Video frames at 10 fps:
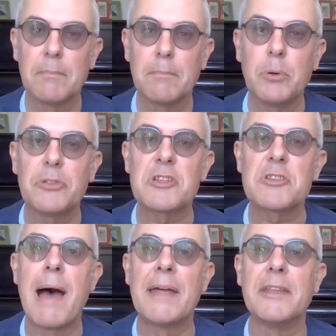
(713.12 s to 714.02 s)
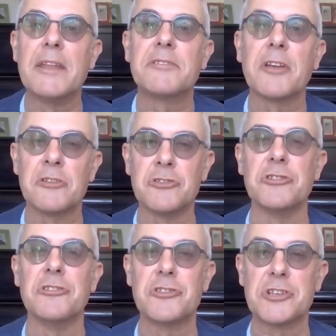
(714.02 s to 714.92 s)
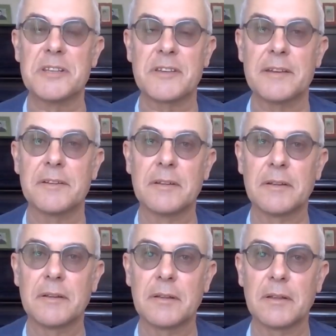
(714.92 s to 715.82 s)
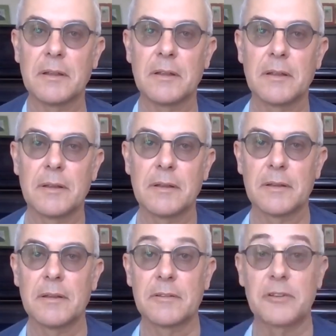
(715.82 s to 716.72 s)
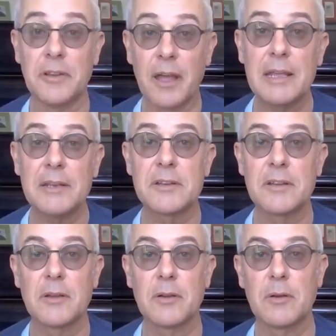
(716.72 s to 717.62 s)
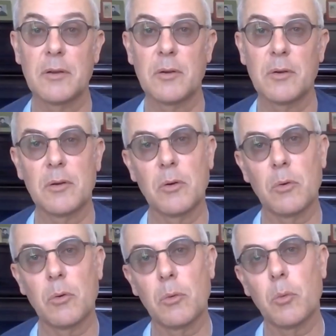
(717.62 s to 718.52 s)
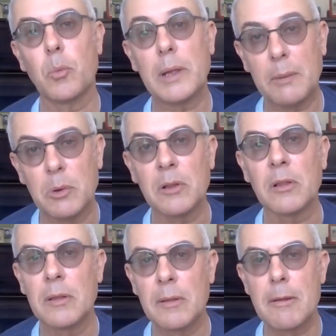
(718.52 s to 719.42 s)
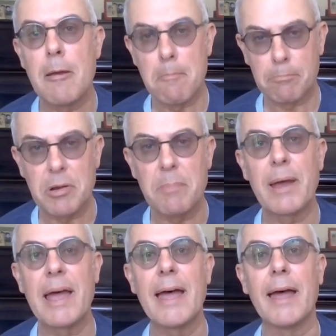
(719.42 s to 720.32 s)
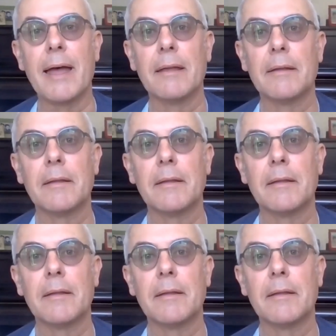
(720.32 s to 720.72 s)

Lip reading: "Put this man in a dungeon," she said. "Tonight we will prepare.